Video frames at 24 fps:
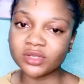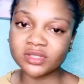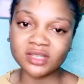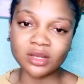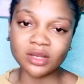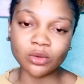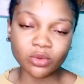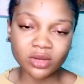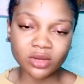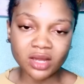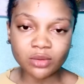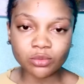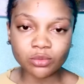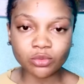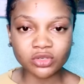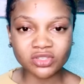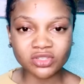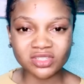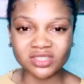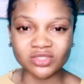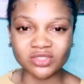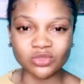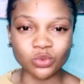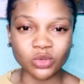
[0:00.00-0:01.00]
Look at what she's
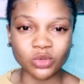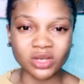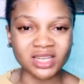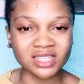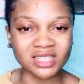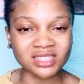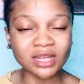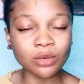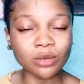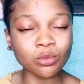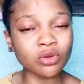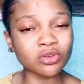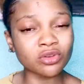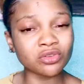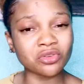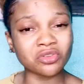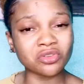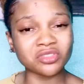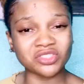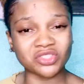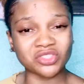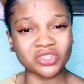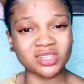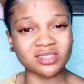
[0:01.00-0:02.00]
doing. Is that what
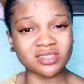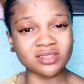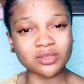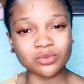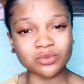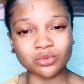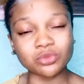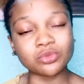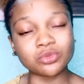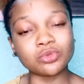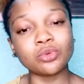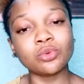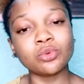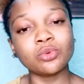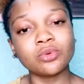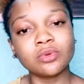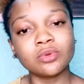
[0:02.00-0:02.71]
Jesus would do?